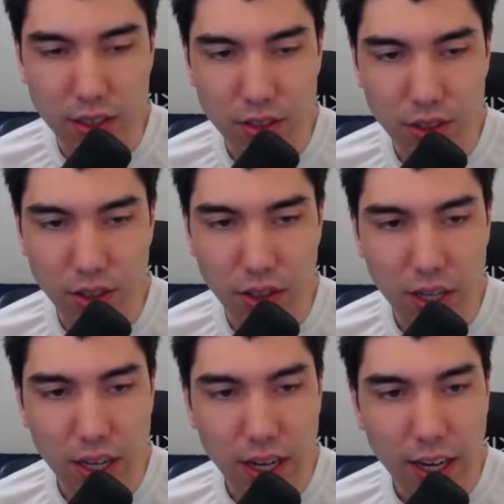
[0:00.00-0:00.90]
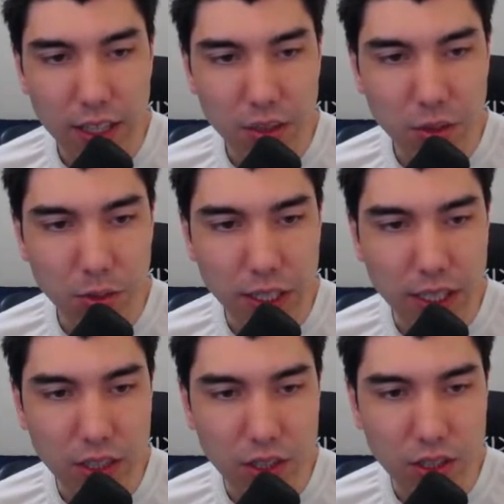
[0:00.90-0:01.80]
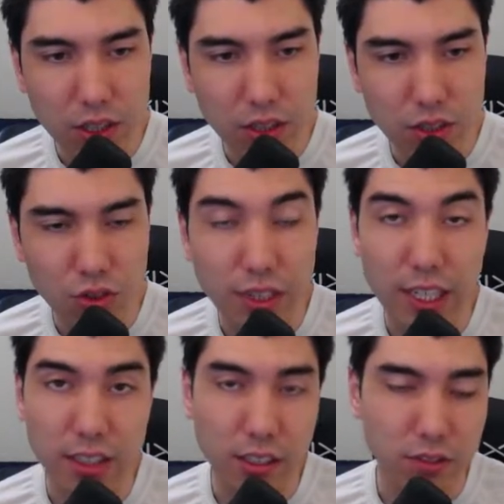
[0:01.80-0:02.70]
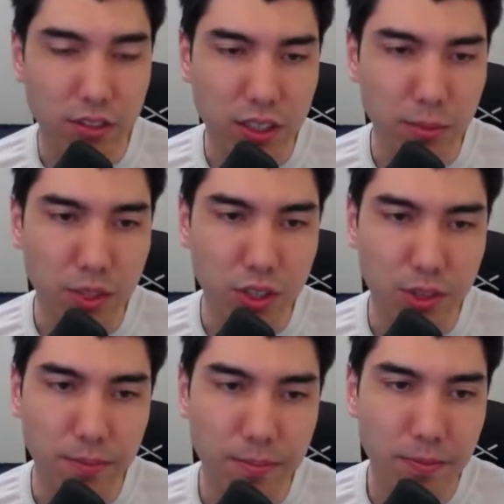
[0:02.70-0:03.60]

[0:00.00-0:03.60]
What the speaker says: So I go queen here just to directly defend the bishop.